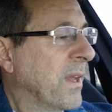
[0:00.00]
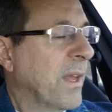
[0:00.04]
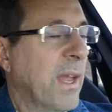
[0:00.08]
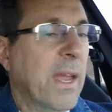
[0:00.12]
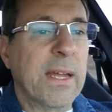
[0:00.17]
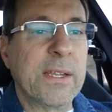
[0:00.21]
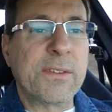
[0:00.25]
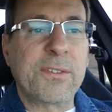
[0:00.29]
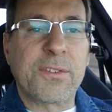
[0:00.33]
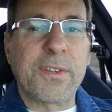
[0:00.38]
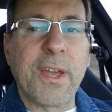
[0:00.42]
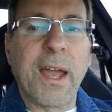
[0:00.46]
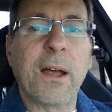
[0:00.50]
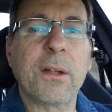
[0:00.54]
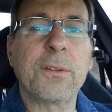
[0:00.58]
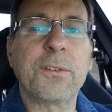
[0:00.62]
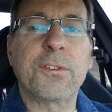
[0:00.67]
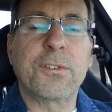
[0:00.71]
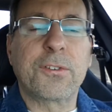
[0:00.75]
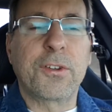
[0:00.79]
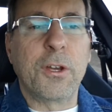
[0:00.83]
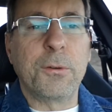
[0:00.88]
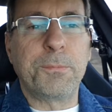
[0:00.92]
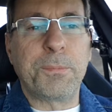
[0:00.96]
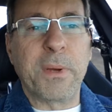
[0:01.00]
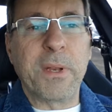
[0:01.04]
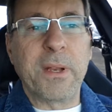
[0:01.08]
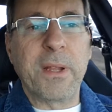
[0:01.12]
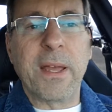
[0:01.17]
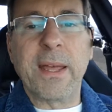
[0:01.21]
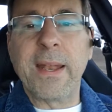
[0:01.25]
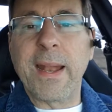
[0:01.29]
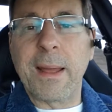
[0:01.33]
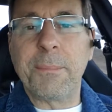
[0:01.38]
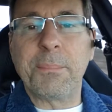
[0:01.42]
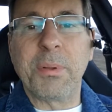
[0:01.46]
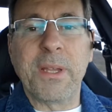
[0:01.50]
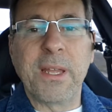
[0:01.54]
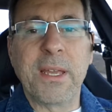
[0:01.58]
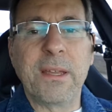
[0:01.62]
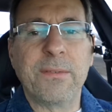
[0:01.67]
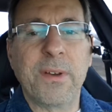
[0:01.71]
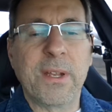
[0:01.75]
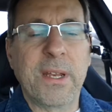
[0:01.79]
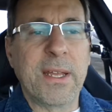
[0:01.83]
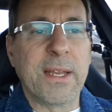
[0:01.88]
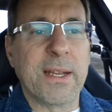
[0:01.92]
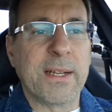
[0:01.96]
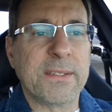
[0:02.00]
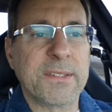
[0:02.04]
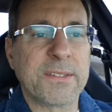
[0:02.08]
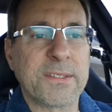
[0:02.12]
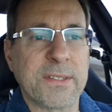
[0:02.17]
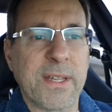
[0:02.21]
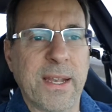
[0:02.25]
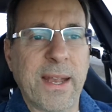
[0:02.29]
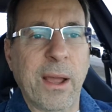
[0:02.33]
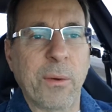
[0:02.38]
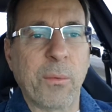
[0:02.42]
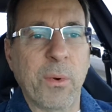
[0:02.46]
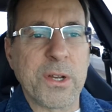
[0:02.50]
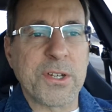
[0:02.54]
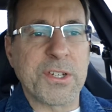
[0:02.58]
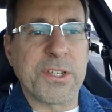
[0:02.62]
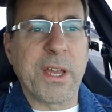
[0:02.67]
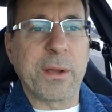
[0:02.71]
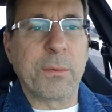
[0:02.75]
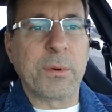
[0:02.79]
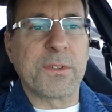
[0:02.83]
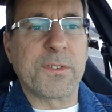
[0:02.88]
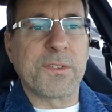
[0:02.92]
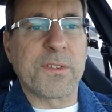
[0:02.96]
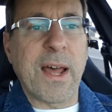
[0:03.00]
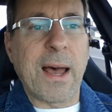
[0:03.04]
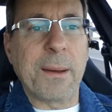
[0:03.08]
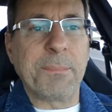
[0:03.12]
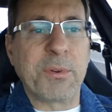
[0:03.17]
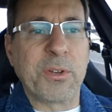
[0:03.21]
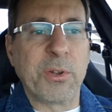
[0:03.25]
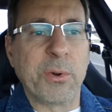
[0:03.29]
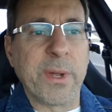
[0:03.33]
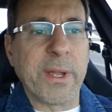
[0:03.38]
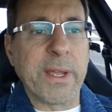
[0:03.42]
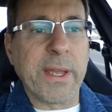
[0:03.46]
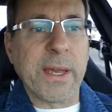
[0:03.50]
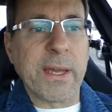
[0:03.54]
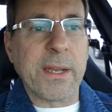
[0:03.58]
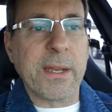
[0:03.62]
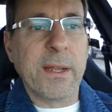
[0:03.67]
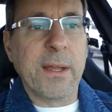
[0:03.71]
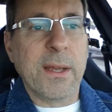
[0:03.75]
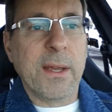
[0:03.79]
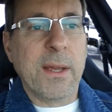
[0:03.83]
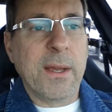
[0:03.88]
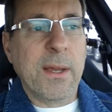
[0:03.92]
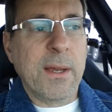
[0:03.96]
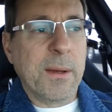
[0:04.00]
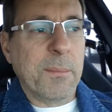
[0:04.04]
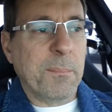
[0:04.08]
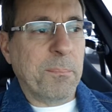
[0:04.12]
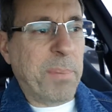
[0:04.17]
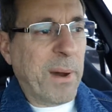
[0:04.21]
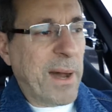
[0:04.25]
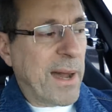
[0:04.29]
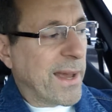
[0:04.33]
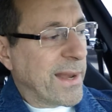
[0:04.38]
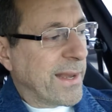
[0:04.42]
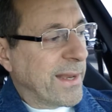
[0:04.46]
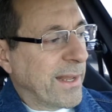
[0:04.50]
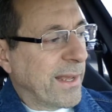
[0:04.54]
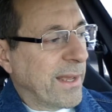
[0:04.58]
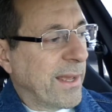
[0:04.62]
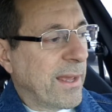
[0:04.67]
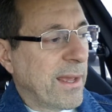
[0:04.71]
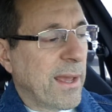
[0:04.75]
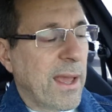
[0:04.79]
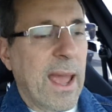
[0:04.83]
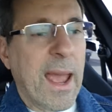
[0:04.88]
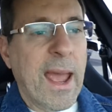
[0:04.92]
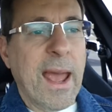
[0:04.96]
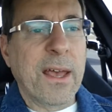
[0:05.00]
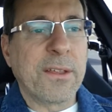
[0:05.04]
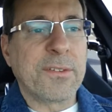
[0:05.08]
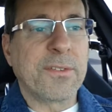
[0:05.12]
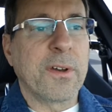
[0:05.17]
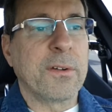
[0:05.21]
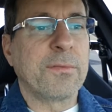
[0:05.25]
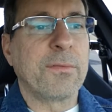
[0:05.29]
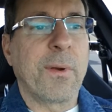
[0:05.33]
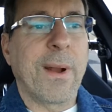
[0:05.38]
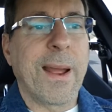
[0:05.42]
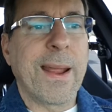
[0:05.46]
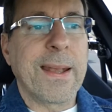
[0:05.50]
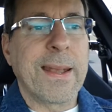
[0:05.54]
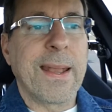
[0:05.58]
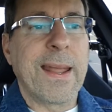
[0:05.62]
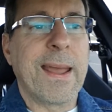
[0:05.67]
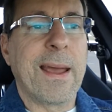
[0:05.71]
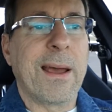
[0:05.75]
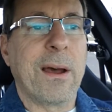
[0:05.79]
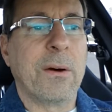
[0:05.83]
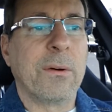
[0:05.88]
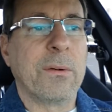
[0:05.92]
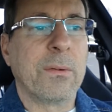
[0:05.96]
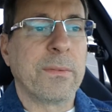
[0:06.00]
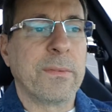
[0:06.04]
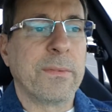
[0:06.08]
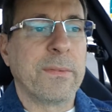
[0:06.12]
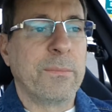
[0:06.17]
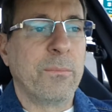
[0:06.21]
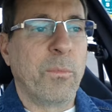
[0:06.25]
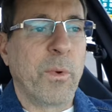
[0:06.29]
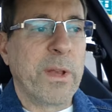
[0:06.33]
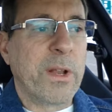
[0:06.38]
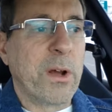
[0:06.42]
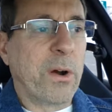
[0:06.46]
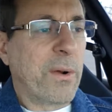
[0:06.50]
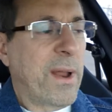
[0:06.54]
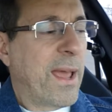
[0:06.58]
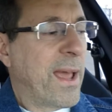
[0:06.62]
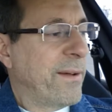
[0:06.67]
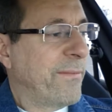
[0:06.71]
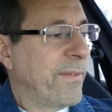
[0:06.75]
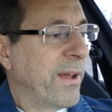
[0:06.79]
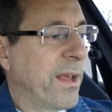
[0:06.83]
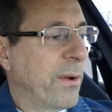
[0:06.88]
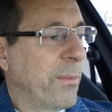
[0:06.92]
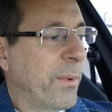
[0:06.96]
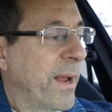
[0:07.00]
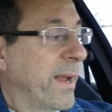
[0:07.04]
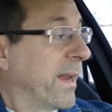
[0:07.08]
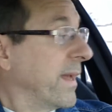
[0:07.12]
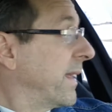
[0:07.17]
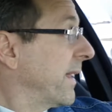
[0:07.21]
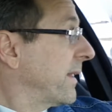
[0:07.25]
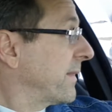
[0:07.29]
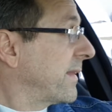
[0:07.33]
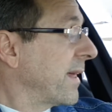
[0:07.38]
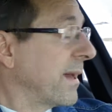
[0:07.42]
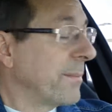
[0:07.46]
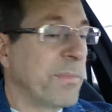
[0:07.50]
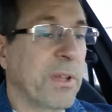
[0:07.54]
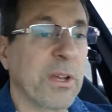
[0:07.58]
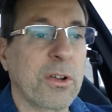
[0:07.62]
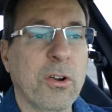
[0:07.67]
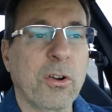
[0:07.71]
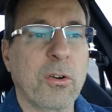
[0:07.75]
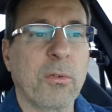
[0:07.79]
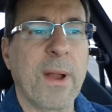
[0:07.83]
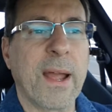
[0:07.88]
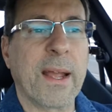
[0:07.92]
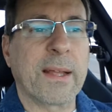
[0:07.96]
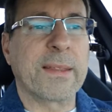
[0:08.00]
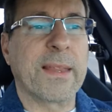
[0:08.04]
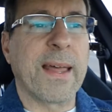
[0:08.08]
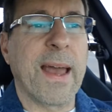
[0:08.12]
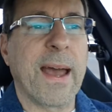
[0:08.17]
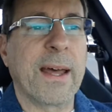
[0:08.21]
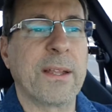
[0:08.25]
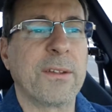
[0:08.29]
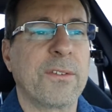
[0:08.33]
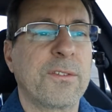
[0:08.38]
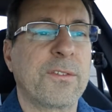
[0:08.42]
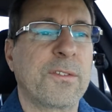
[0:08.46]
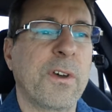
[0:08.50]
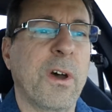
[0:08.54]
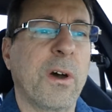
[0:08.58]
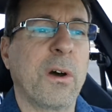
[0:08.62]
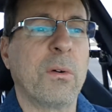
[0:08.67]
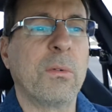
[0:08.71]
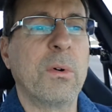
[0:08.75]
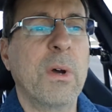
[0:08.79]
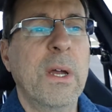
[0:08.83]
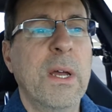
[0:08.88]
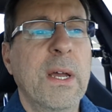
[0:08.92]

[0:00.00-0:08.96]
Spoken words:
It sounds stupid, and I believe it is, and I wish they would stop doing it, but as of right now, we don't have any way to get them to correct that. So